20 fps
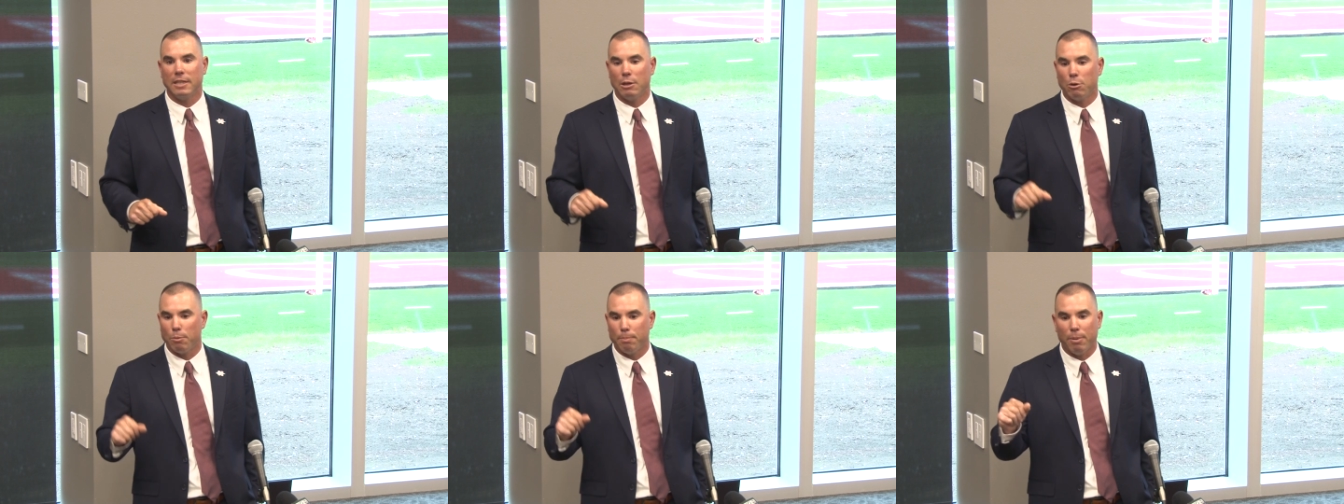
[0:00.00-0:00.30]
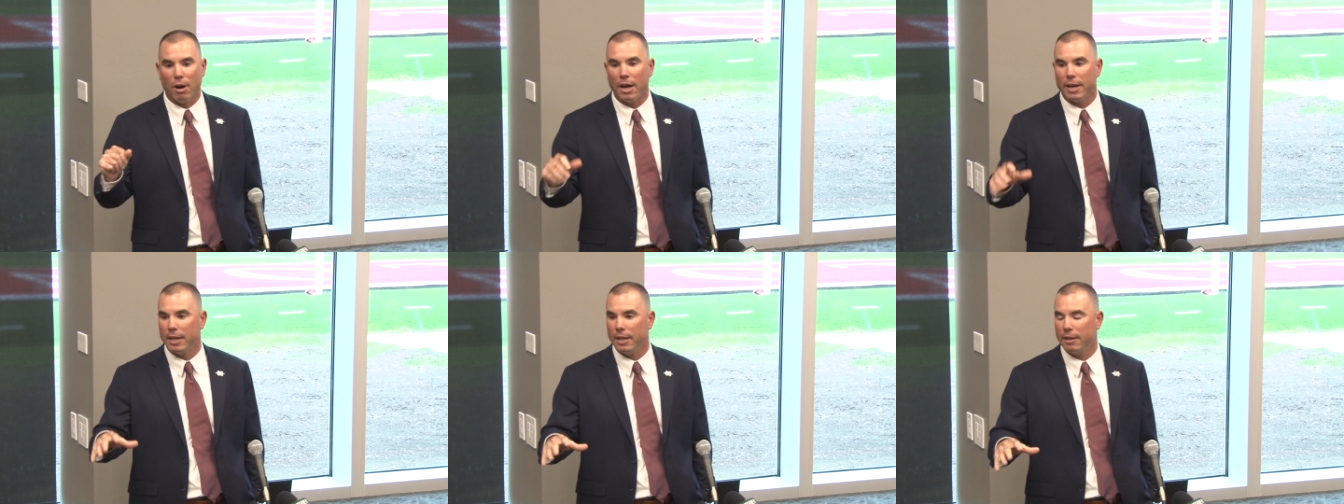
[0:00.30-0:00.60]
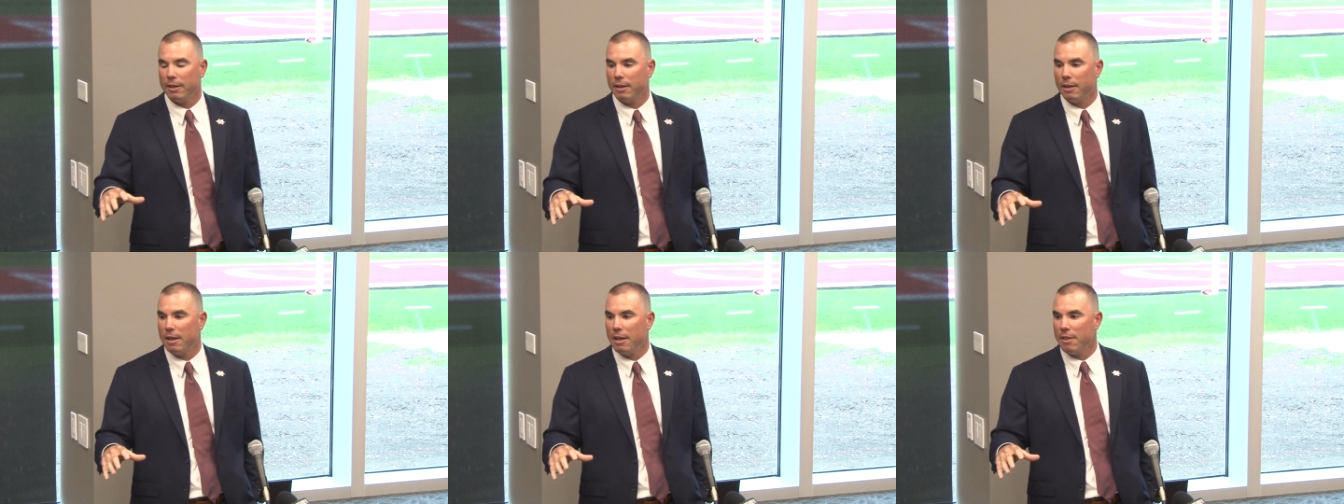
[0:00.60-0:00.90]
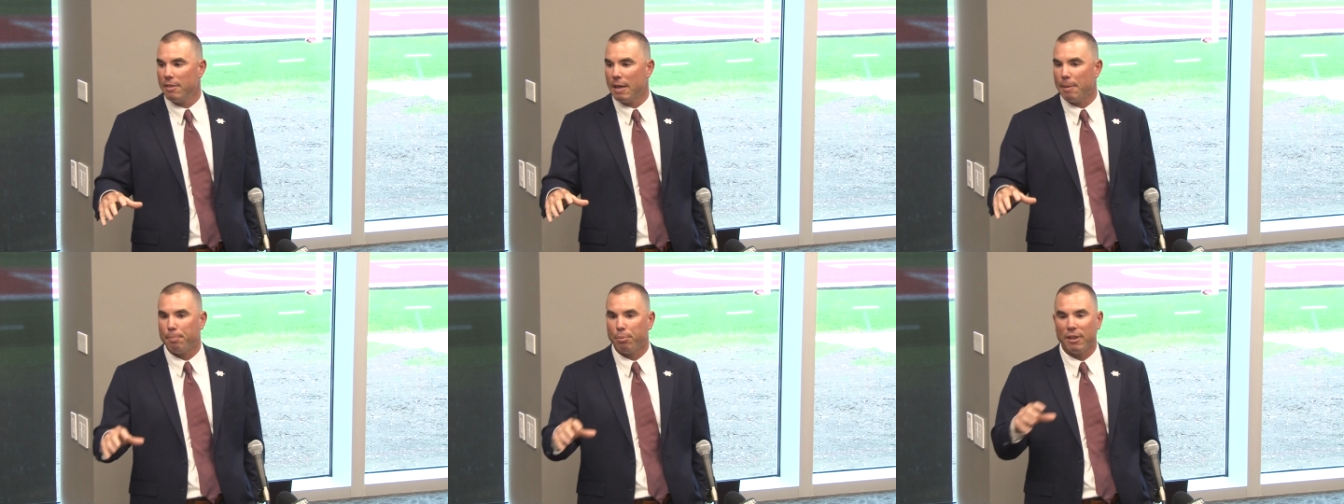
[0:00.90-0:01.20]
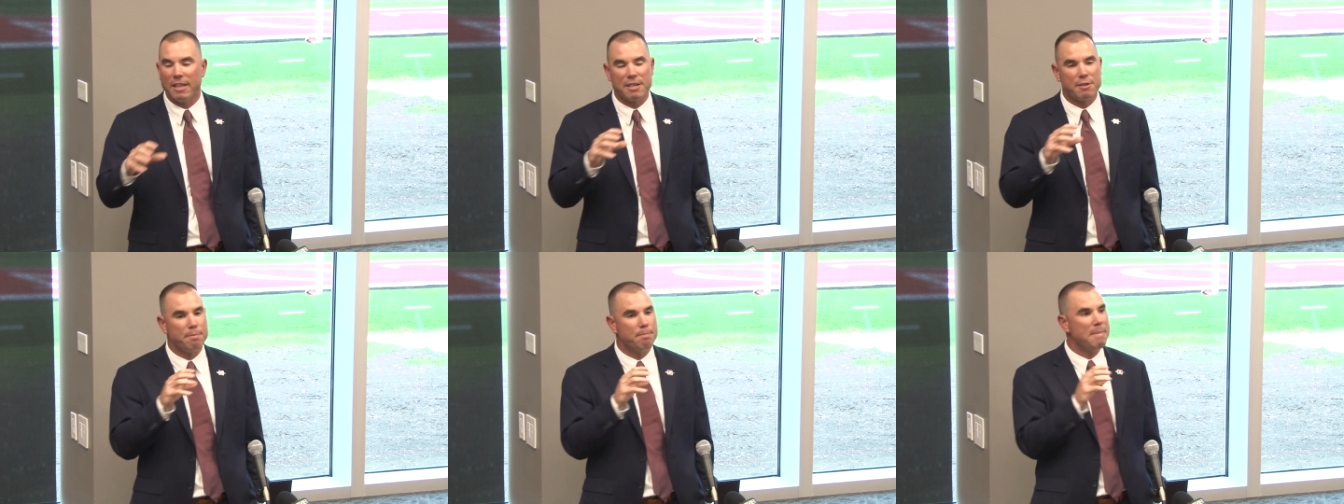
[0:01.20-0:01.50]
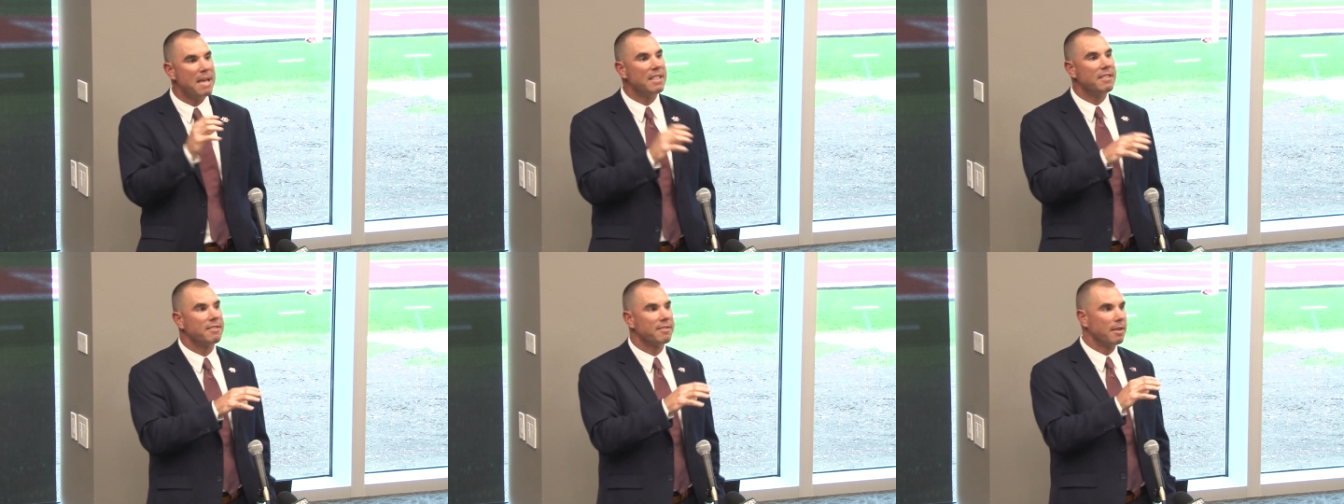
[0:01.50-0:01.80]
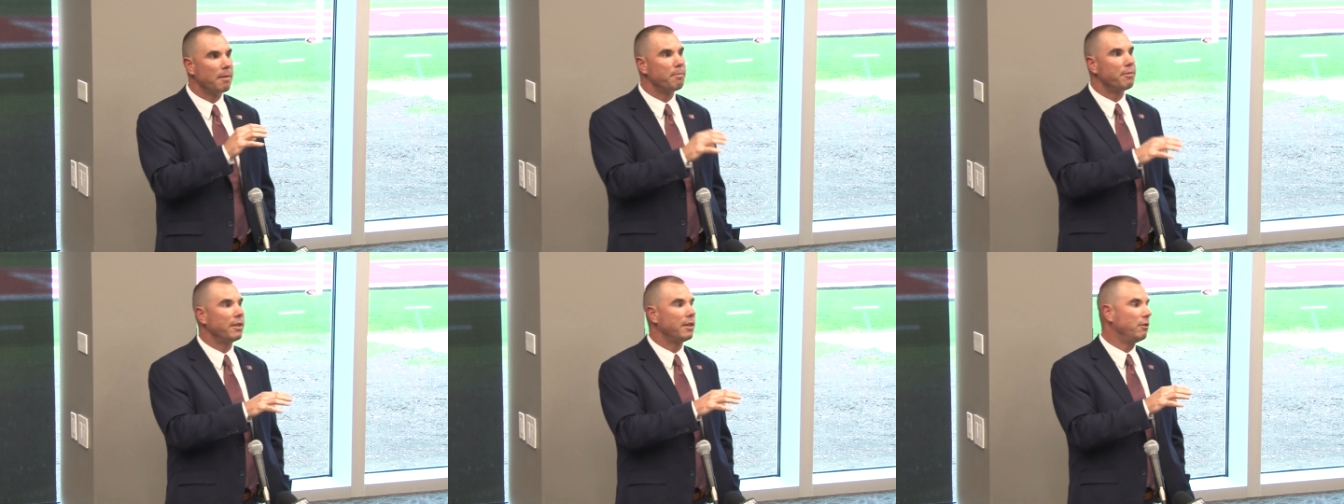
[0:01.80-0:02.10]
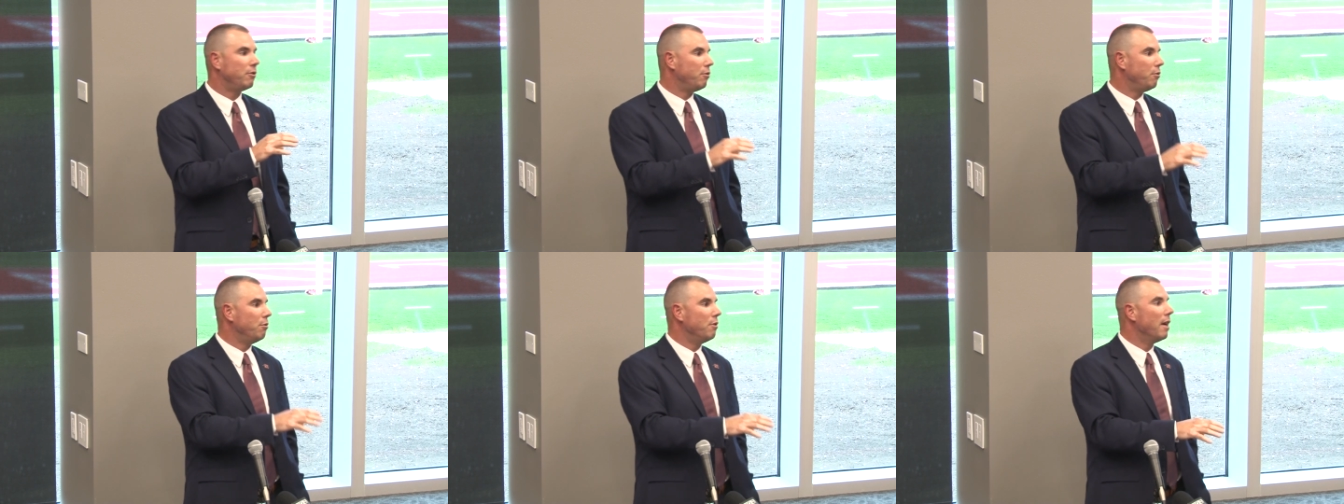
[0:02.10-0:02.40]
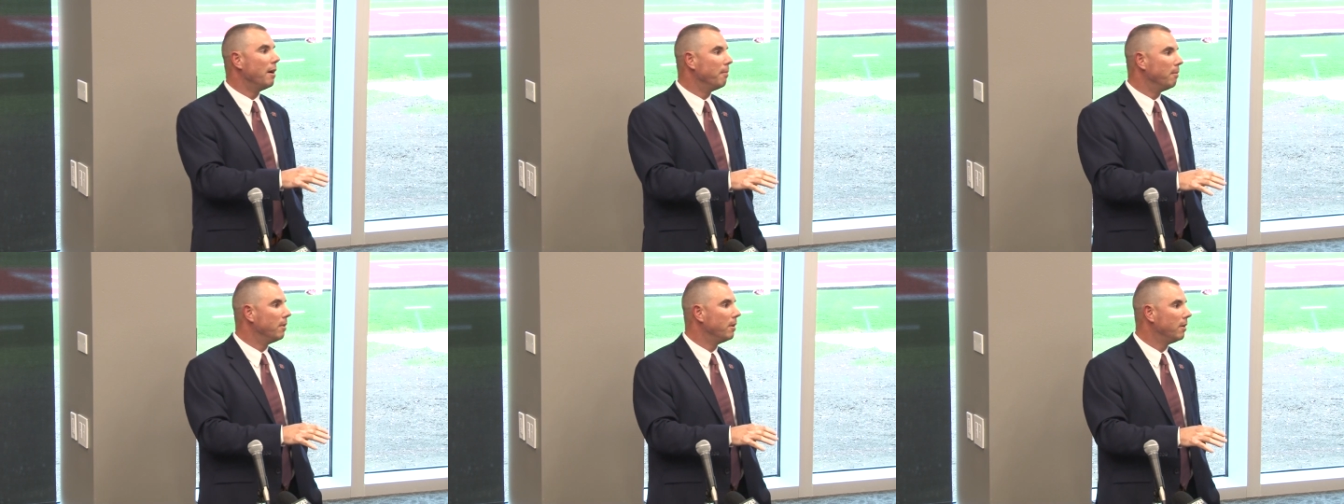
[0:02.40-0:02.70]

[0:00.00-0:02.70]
They were bought in. That place meant something to them.